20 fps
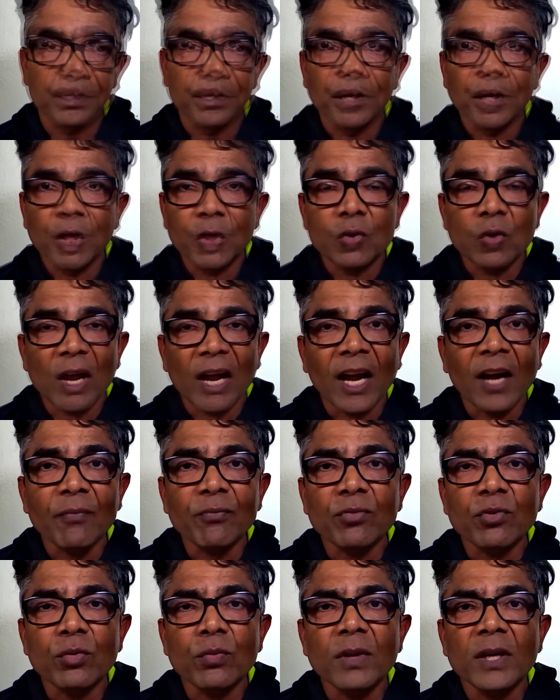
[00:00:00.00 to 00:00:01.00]
You have
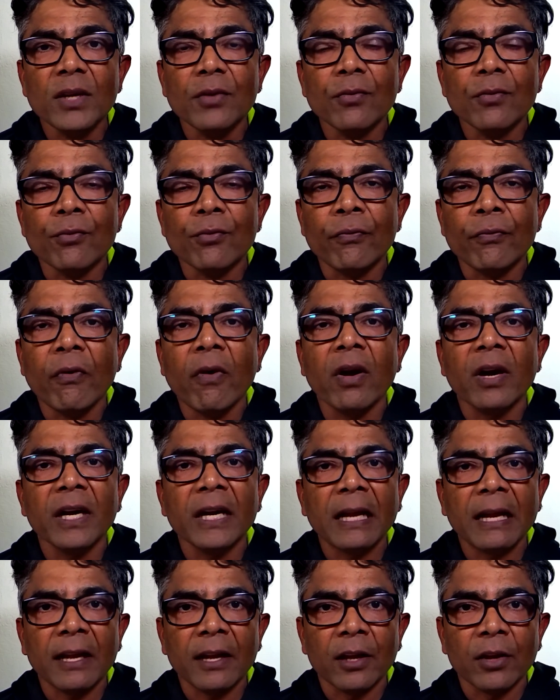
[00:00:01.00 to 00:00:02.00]
to be very
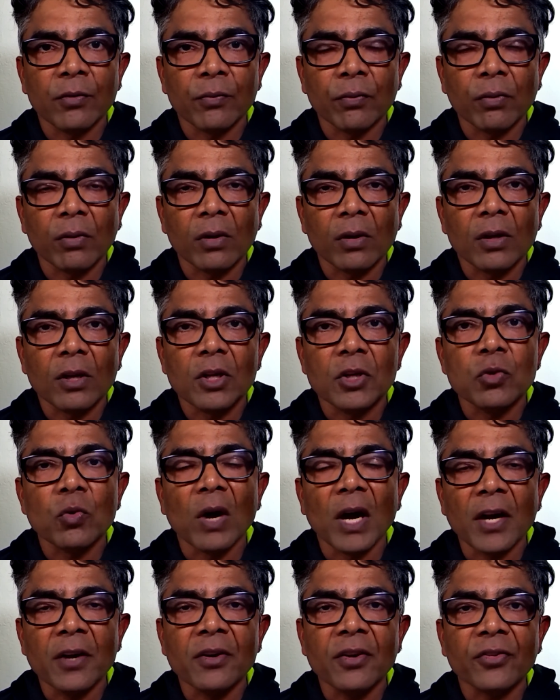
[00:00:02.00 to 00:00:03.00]
careful to
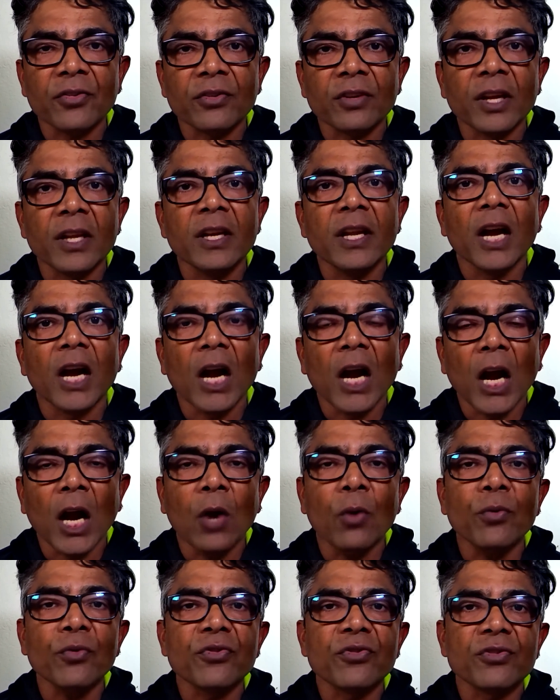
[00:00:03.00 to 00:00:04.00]
understand how
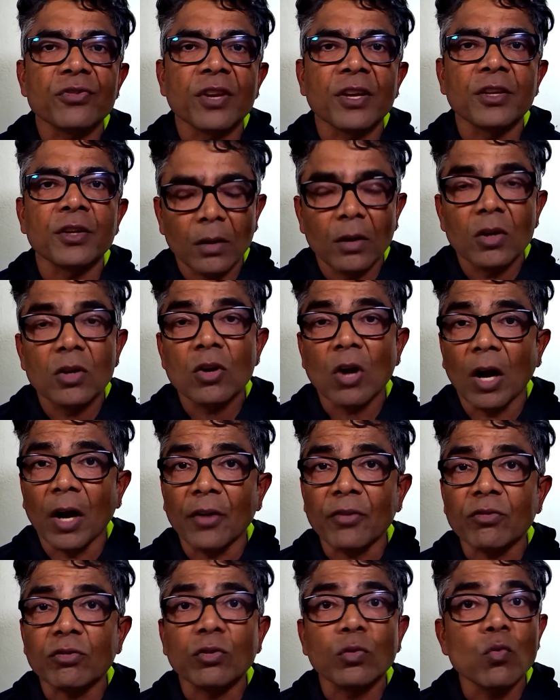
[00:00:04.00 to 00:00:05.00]
setup
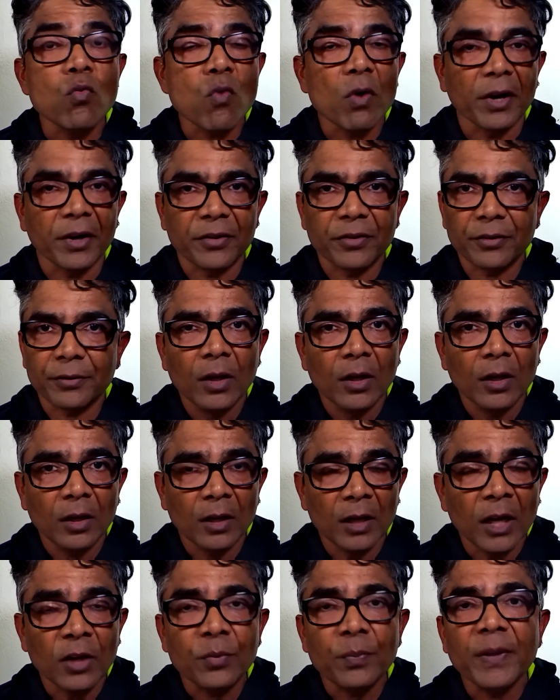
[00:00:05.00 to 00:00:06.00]
cost works.
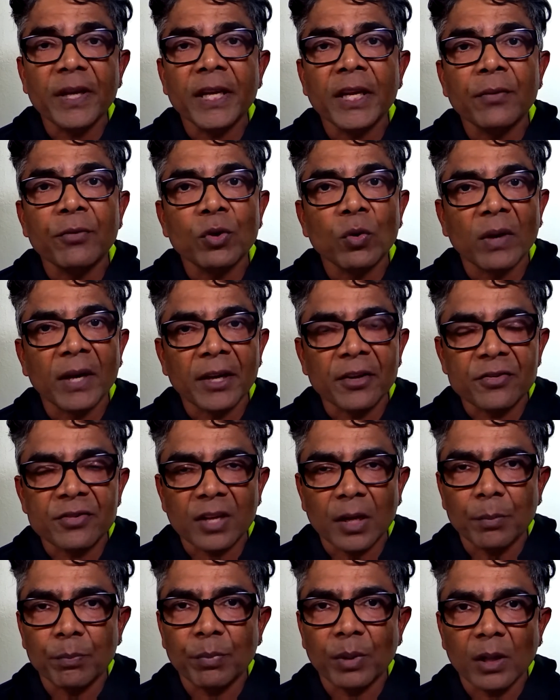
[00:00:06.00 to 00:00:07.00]
Let me give you an
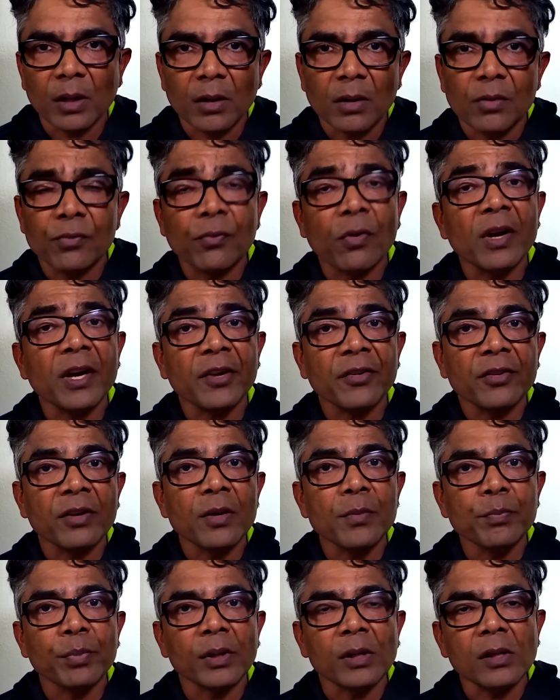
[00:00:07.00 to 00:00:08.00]
example. For
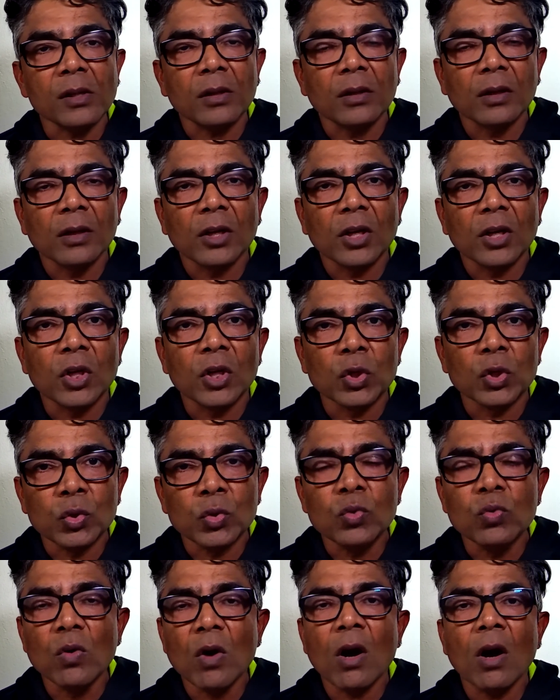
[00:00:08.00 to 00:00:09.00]
example,
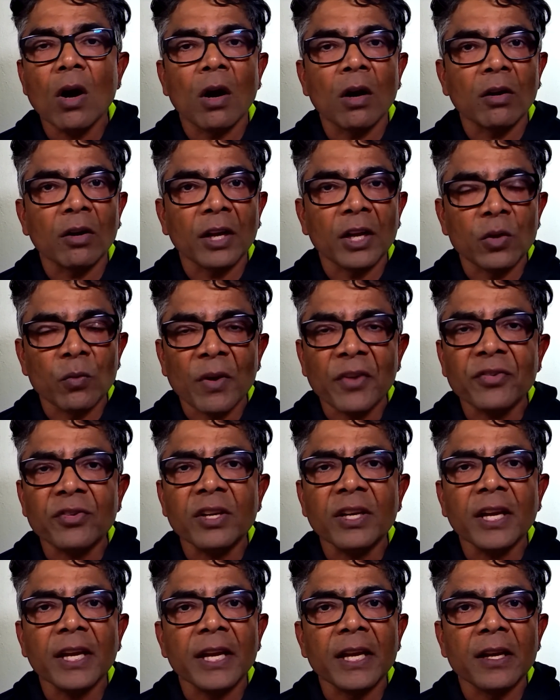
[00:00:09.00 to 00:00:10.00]
you are investing
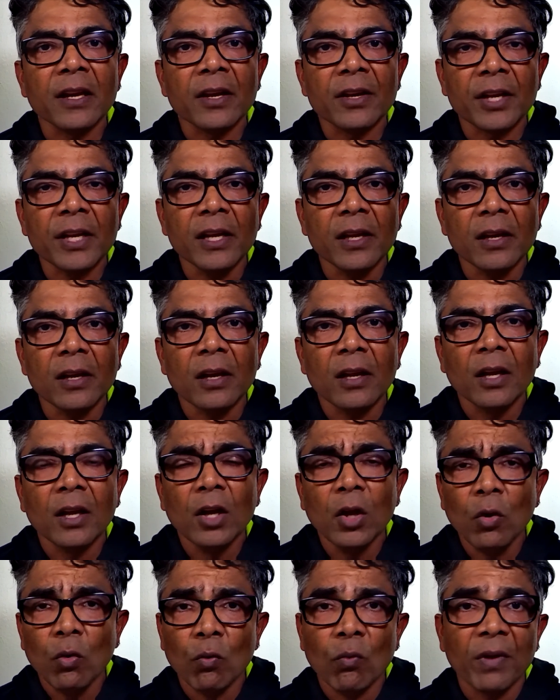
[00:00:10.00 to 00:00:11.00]
in a deal
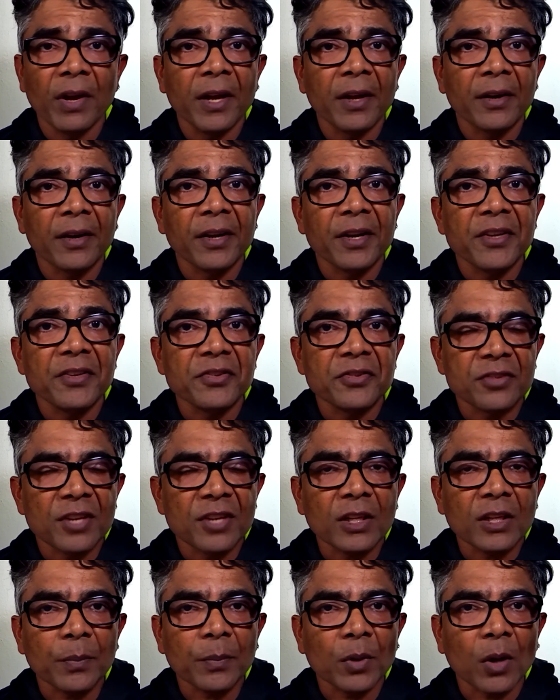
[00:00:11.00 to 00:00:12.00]
where
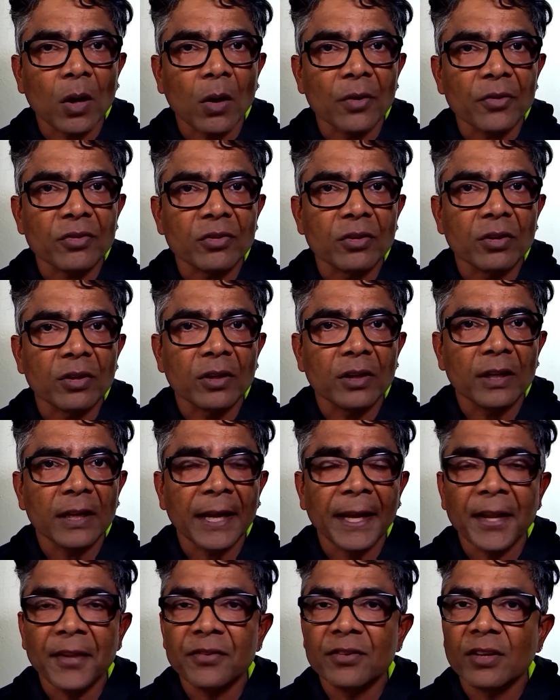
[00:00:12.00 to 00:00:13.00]
setup cost
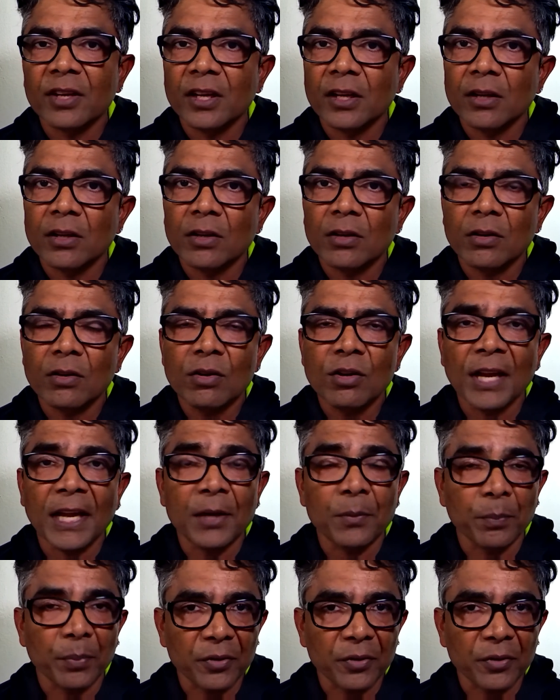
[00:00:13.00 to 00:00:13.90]
is 10%.